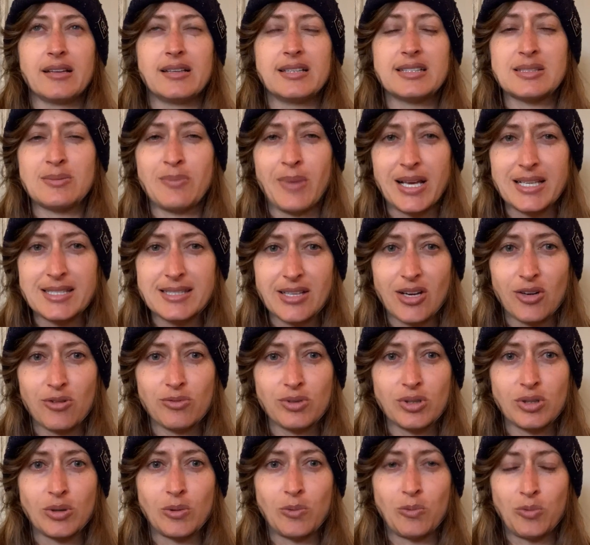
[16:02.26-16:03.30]
this may sound
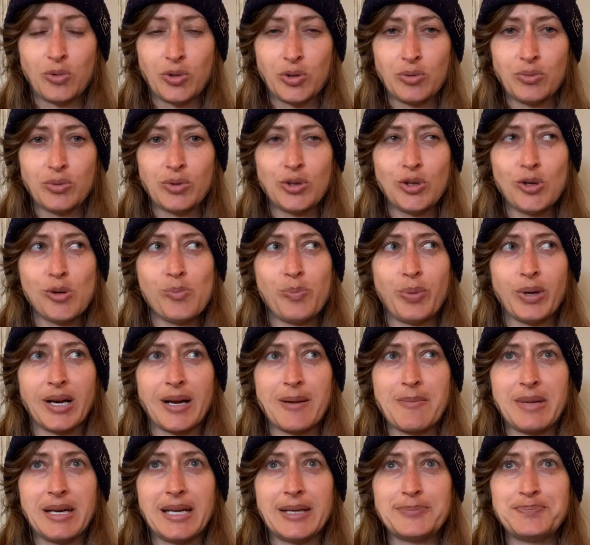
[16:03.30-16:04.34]
really woo woo, but
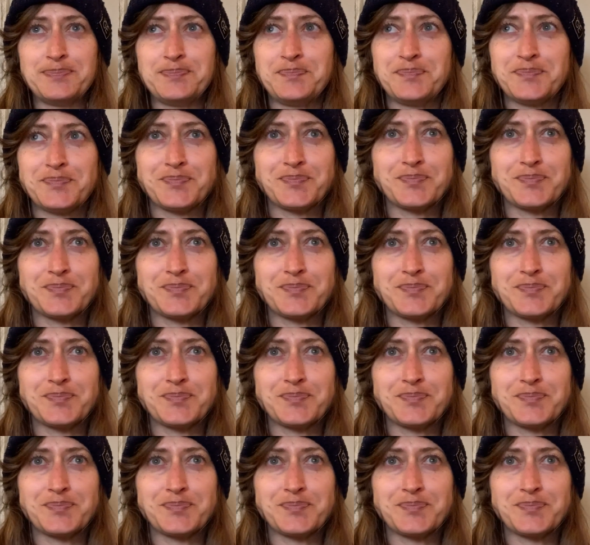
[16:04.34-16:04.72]
I mean,